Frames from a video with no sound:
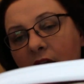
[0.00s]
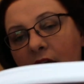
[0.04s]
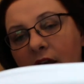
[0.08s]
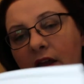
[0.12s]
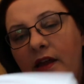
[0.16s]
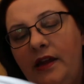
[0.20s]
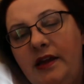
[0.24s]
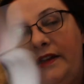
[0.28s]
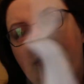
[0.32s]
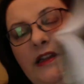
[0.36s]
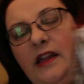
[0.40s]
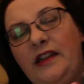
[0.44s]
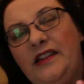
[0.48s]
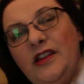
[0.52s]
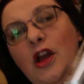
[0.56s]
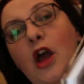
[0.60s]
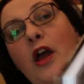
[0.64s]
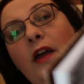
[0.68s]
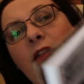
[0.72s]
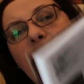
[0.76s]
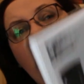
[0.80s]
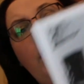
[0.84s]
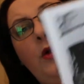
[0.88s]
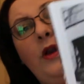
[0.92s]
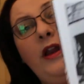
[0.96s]
They say
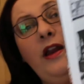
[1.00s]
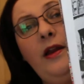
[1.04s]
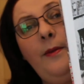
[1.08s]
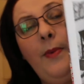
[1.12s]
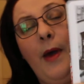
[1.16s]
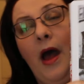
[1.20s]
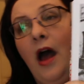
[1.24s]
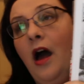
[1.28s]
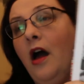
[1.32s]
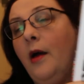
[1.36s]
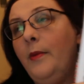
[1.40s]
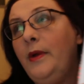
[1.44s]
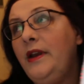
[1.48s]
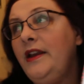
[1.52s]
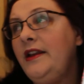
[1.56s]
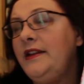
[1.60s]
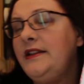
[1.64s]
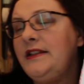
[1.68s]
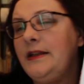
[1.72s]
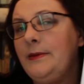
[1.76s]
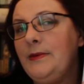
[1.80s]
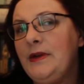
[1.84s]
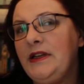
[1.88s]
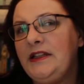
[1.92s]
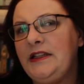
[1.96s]
they call it an apartment in
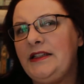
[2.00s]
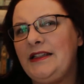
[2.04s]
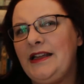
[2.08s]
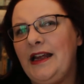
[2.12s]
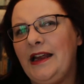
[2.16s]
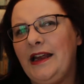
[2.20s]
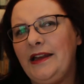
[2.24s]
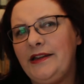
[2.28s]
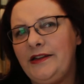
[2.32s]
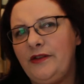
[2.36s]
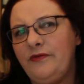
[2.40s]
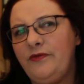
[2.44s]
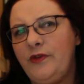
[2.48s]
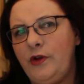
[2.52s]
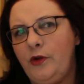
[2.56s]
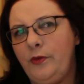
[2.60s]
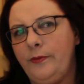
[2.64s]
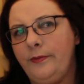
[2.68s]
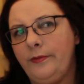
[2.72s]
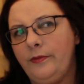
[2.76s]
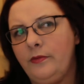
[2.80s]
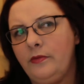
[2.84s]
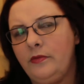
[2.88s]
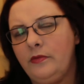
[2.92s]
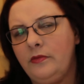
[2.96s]
some ways, it's like it's a
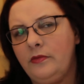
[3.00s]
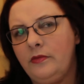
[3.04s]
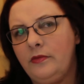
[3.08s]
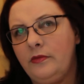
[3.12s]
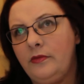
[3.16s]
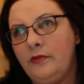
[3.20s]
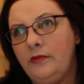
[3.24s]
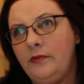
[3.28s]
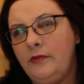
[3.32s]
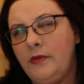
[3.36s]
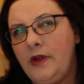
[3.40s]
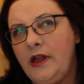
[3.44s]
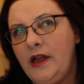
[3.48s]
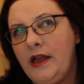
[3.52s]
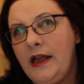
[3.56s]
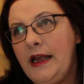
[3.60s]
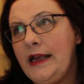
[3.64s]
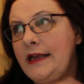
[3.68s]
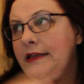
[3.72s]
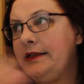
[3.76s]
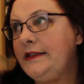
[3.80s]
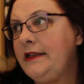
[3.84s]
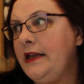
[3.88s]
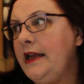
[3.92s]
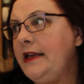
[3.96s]
room.
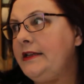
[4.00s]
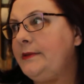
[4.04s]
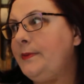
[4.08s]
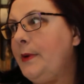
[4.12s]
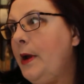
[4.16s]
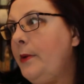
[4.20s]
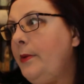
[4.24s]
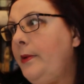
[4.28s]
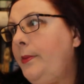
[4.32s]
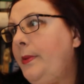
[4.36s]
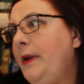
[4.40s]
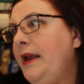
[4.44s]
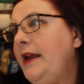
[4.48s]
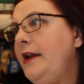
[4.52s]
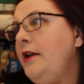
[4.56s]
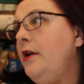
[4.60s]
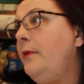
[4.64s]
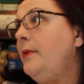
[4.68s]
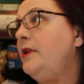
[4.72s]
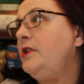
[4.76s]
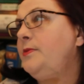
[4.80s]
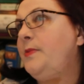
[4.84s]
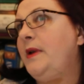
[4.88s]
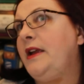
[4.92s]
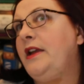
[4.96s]
It's probably not
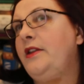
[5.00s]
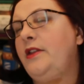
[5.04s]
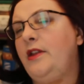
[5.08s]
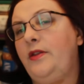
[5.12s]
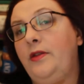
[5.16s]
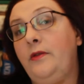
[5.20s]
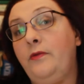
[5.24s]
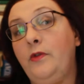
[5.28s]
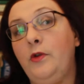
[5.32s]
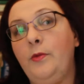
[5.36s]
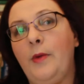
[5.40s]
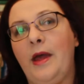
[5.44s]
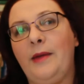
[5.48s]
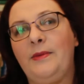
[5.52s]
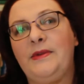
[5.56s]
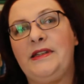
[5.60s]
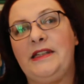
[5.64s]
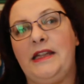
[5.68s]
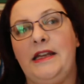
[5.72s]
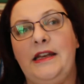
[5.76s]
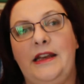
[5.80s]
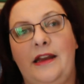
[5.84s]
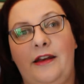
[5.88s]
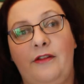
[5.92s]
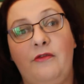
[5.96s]
much bigger than the room I'm
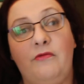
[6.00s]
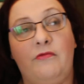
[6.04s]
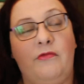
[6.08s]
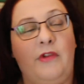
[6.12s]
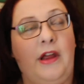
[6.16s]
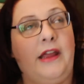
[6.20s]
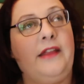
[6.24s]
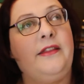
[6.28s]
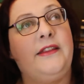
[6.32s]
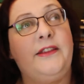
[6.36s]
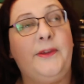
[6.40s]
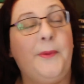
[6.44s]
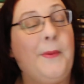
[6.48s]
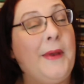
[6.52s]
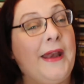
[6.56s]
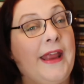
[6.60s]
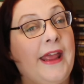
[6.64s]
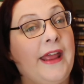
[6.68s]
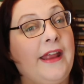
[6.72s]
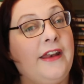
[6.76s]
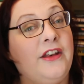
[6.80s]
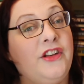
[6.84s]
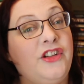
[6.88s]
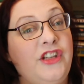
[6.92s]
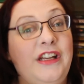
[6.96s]
sitting in right this
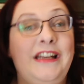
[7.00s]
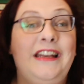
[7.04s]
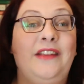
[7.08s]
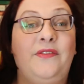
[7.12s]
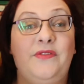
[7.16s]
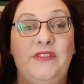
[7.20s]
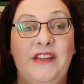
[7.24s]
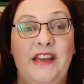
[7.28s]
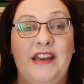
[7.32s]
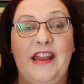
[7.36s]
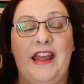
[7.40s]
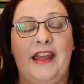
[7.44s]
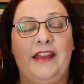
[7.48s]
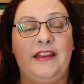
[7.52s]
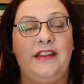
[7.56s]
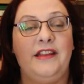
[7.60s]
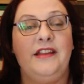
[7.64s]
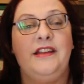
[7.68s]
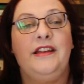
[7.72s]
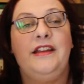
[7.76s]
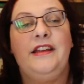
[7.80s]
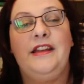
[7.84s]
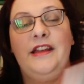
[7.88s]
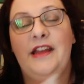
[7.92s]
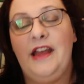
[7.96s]
minute, and she lived in it.
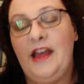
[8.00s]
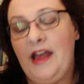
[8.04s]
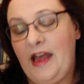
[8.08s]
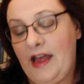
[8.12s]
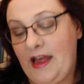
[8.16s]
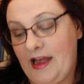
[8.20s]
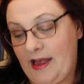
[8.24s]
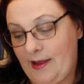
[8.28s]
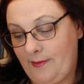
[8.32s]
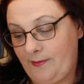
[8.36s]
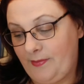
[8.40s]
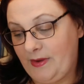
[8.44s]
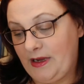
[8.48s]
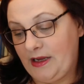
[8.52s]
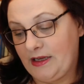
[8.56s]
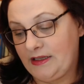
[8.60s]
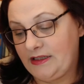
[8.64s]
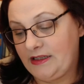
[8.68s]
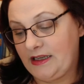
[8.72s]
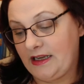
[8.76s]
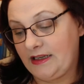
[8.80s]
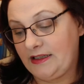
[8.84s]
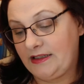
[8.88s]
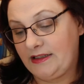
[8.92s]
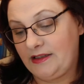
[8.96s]
Because
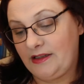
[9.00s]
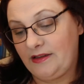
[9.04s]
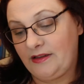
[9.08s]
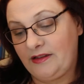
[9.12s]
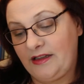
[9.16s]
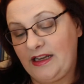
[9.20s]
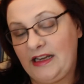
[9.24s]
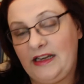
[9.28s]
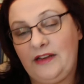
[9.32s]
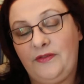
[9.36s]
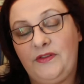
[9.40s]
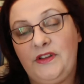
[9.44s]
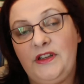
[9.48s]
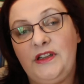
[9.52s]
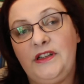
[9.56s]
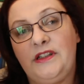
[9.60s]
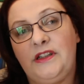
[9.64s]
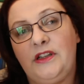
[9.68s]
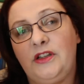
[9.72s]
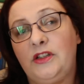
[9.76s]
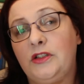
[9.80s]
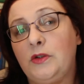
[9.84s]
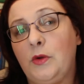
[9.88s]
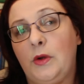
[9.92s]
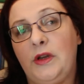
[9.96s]
they lived in
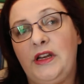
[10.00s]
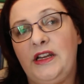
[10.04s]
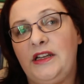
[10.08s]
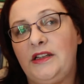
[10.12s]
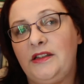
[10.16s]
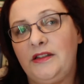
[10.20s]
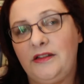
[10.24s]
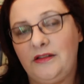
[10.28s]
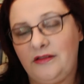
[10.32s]
such squalid